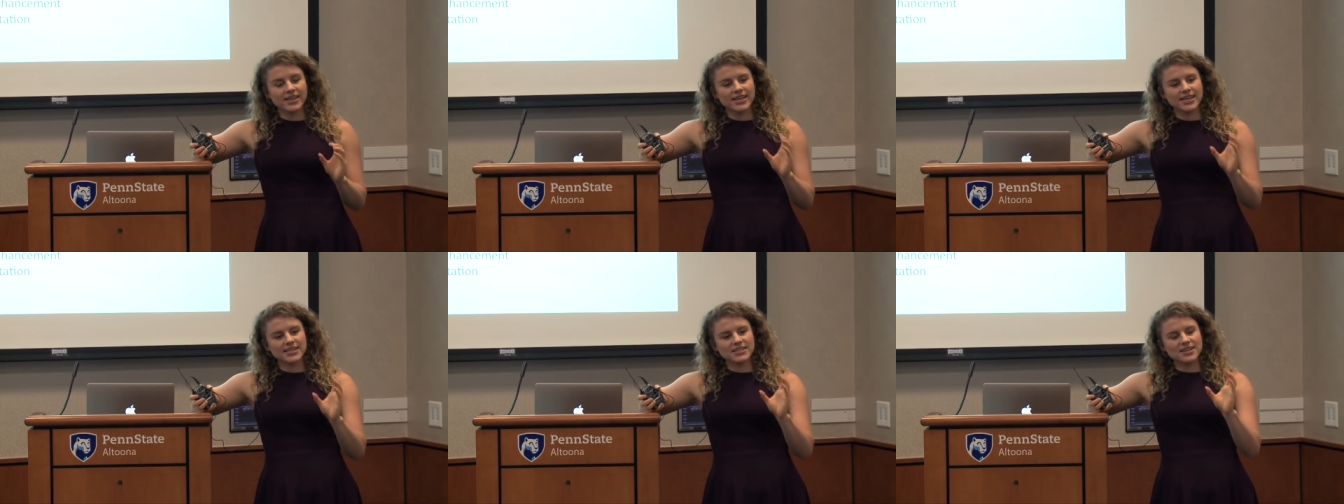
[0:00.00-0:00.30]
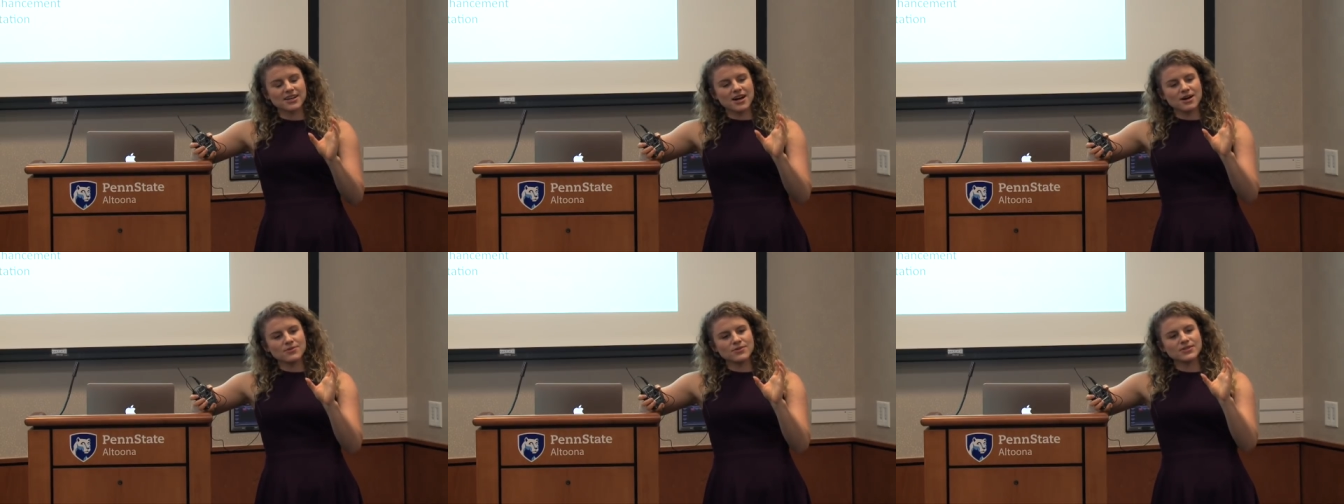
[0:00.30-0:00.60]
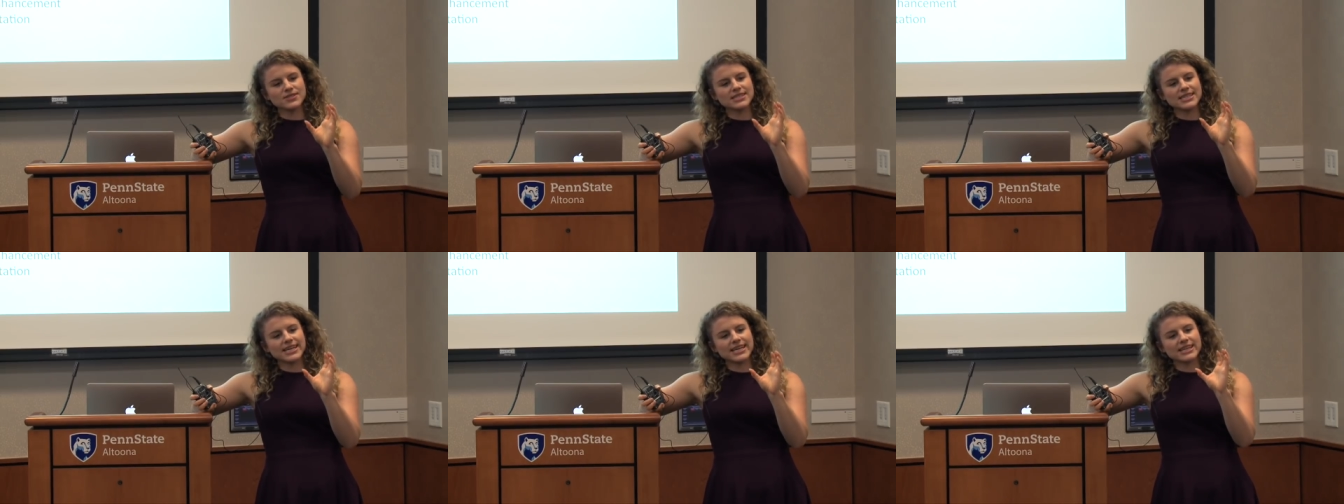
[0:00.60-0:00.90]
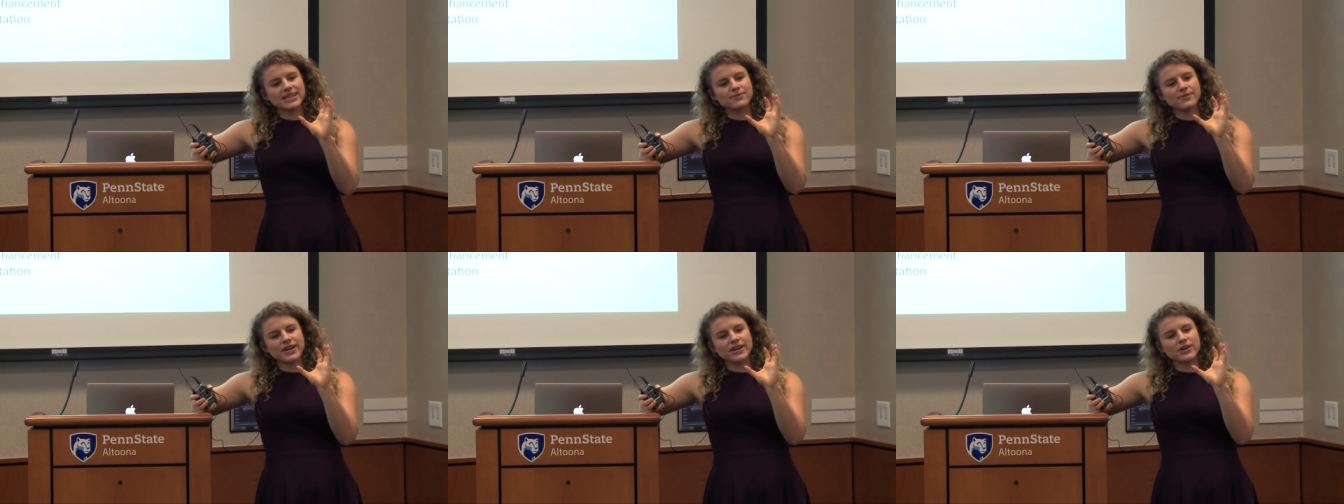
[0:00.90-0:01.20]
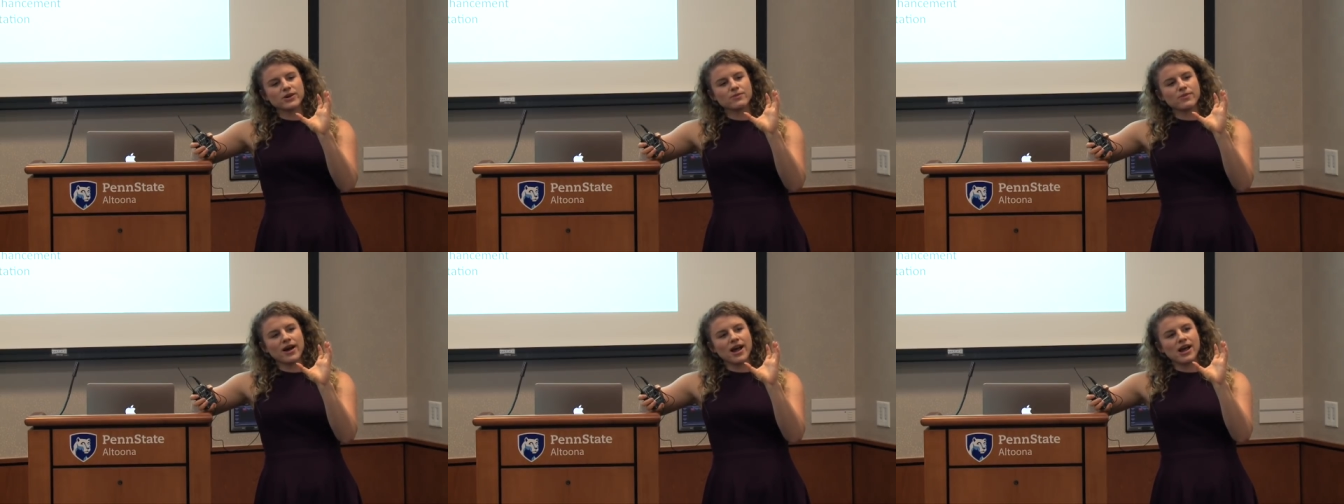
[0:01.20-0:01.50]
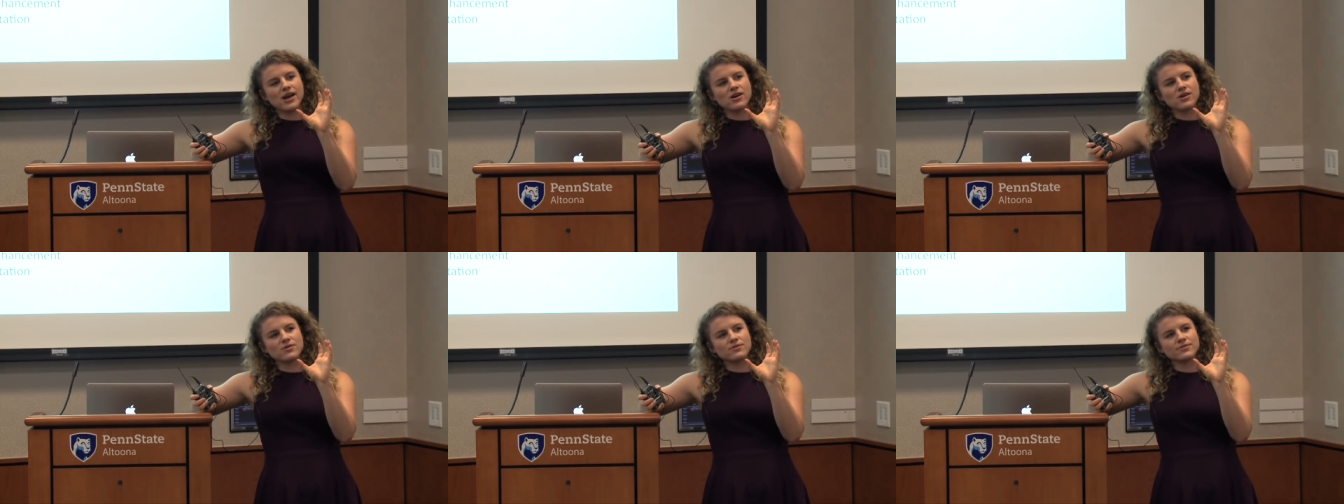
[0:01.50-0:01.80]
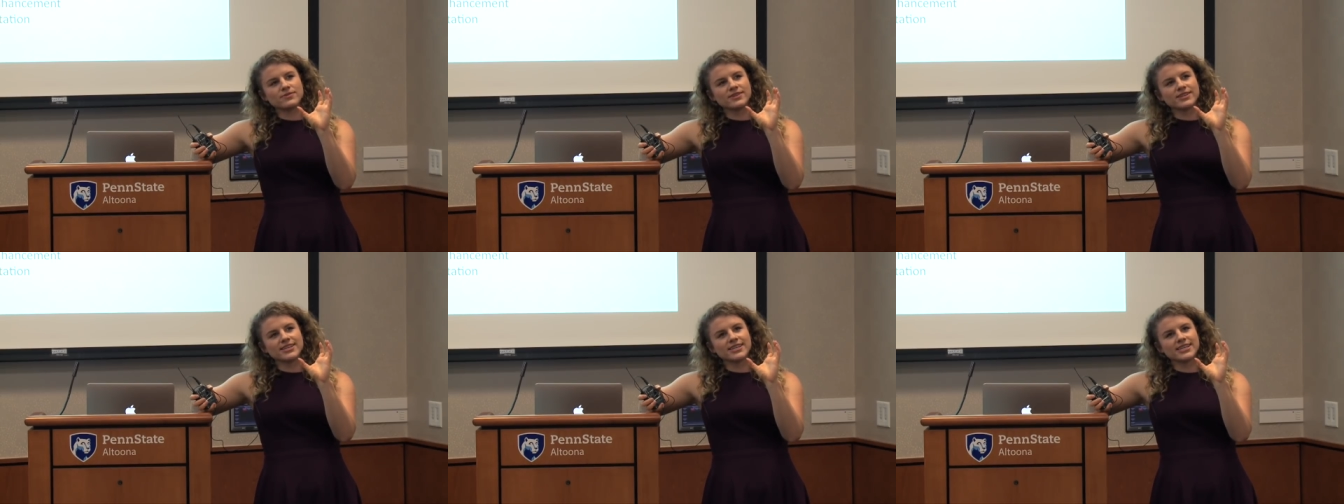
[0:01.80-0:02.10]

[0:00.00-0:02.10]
it's almost like the microbiome